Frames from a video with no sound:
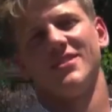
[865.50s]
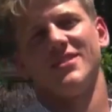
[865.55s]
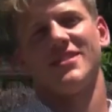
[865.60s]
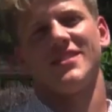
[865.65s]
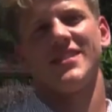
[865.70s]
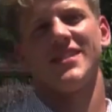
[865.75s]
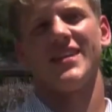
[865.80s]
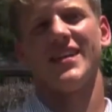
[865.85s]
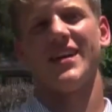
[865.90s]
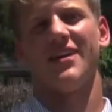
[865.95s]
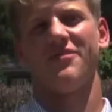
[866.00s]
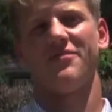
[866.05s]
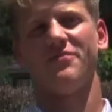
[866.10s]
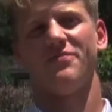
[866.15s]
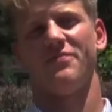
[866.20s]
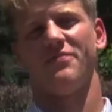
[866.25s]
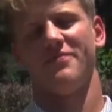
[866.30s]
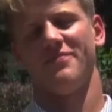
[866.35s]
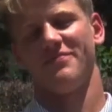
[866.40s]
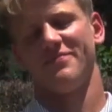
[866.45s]
See,
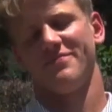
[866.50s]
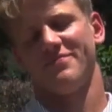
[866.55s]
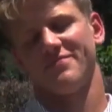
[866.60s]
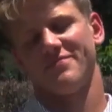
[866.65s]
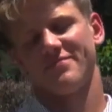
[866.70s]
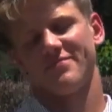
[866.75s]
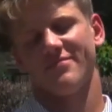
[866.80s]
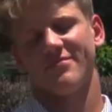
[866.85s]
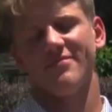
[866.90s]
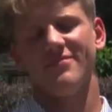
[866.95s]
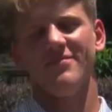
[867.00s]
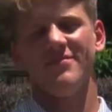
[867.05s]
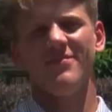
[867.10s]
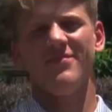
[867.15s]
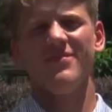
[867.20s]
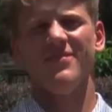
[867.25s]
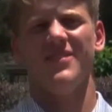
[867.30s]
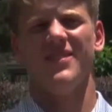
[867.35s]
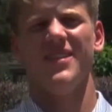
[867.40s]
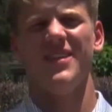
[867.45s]

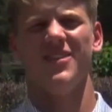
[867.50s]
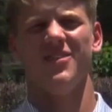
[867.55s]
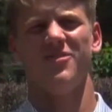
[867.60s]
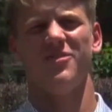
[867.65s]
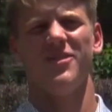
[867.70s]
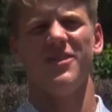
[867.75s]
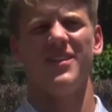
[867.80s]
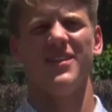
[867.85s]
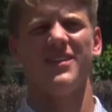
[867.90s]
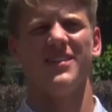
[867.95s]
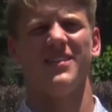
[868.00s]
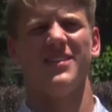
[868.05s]
it really